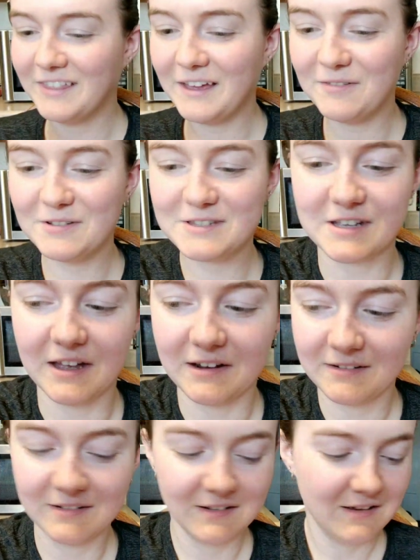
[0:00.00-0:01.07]
That one's good.
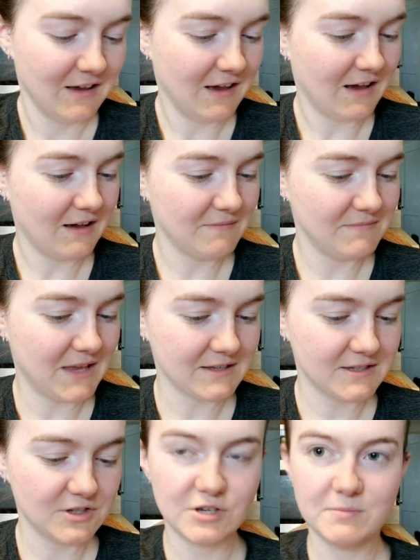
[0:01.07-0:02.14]
Next is